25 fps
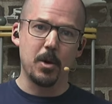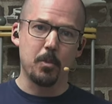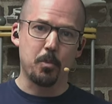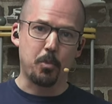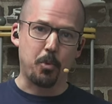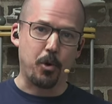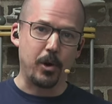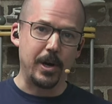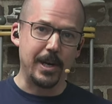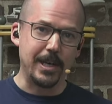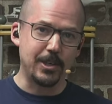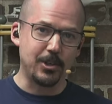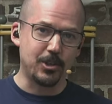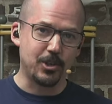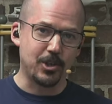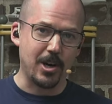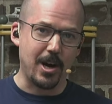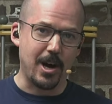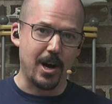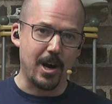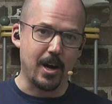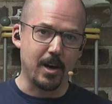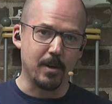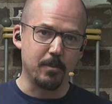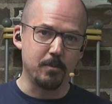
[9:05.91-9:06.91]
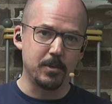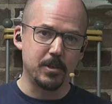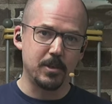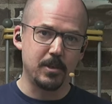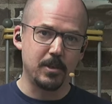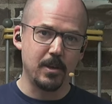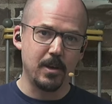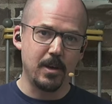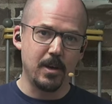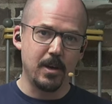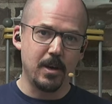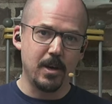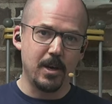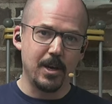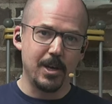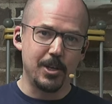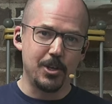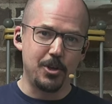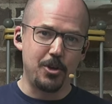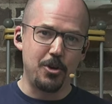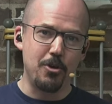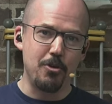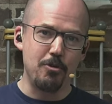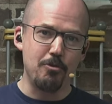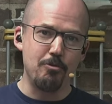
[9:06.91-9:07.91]
print jobs
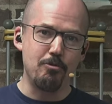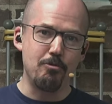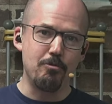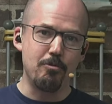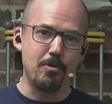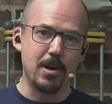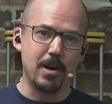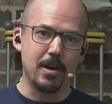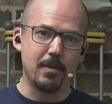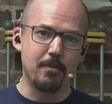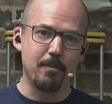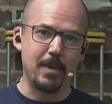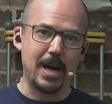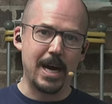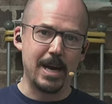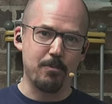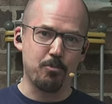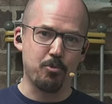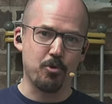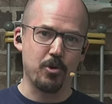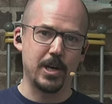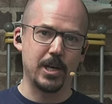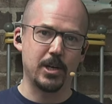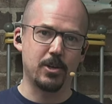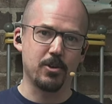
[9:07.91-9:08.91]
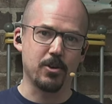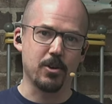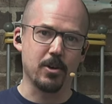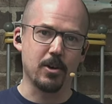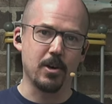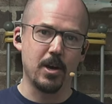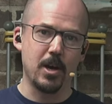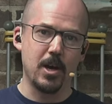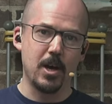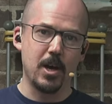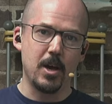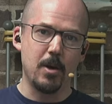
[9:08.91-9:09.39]
to my printer,